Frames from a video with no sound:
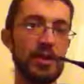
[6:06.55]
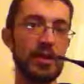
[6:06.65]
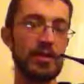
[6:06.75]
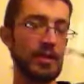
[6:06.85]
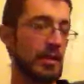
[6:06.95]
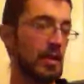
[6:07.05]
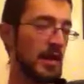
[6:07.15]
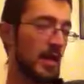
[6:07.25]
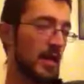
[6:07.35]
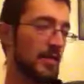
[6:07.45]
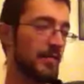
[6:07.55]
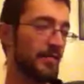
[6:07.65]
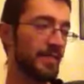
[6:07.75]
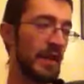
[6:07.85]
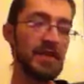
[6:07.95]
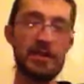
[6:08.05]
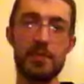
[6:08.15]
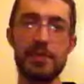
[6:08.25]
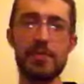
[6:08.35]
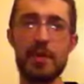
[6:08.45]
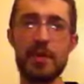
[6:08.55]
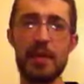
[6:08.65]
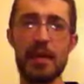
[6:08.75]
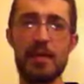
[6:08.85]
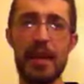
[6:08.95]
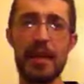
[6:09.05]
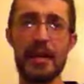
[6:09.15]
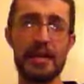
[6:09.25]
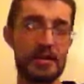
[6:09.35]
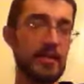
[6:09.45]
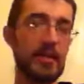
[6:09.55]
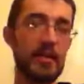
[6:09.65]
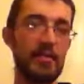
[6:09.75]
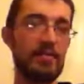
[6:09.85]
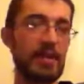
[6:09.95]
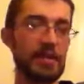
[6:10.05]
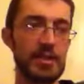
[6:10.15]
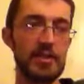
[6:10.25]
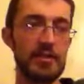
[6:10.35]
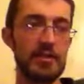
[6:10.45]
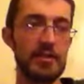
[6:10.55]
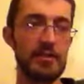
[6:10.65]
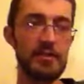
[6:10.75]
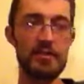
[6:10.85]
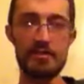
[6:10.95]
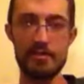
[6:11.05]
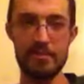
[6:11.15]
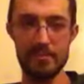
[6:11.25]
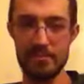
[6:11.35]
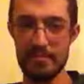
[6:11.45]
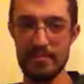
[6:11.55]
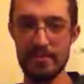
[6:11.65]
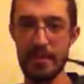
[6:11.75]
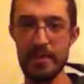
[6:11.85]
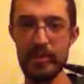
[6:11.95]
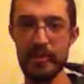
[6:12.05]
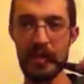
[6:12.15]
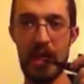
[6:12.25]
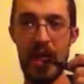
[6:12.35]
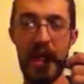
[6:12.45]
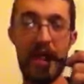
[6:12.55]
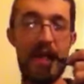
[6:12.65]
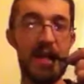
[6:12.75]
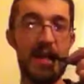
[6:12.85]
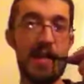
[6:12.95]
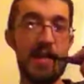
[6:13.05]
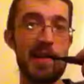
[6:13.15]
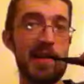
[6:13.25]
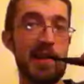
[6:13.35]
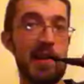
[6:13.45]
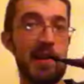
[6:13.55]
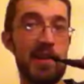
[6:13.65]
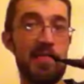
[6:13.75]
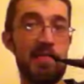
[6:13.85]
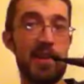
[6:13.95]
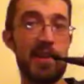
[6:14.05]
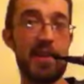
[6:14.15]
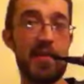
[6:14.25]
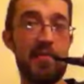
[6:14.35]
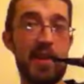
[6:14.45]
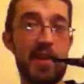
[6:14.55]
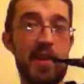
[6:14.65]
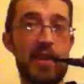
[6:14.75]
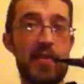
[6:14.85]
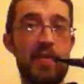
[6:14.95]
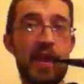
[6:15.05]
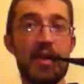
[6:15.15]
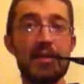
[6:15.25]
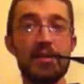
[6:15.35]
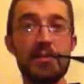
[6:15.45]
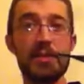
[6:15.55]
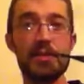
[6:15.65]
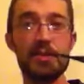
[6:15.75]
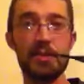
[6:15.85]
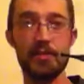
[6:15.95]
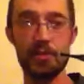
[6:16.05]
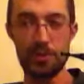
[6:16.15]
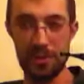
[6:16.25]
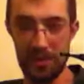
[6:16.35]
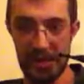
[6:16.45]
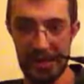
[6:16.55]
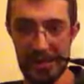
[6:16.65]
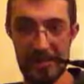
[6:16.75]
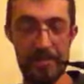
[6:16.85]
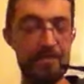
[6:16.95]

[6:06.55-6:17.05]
yet, I just been smoking out of the baggie because I thought I'd finish it fairly quick, and didn't finish it fast enough. It got a little bit too dry.